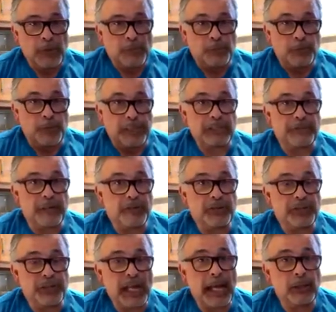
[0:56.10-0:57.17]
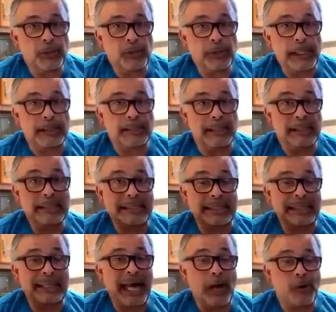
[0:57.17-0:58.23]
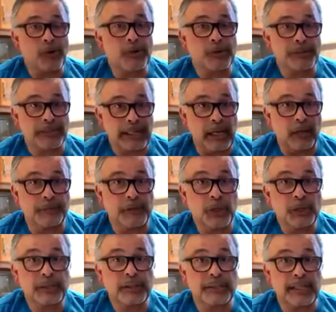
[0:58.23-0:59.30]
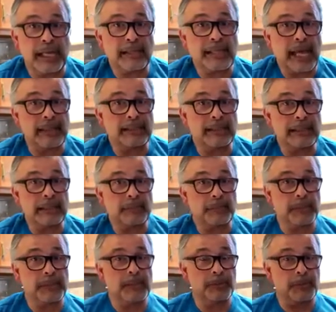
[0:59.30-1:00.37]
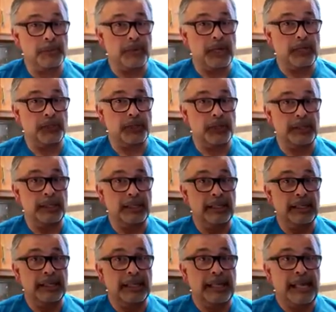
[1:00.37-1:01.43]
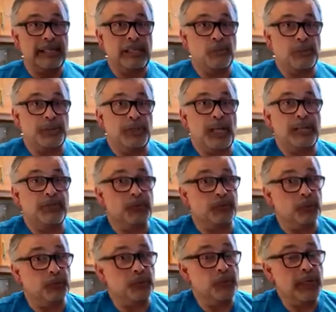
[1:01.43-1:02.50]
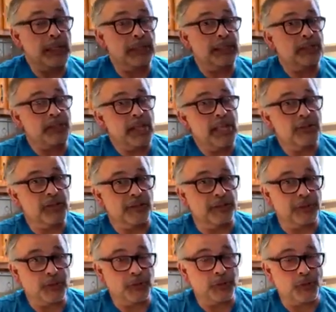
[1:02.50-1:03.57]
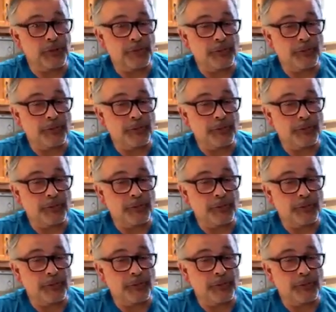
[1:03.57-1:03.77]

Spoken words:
breathes very shallow, and doesn't allow herself to take that deep inspiration. And then when she has to move quickly, she actually feels short of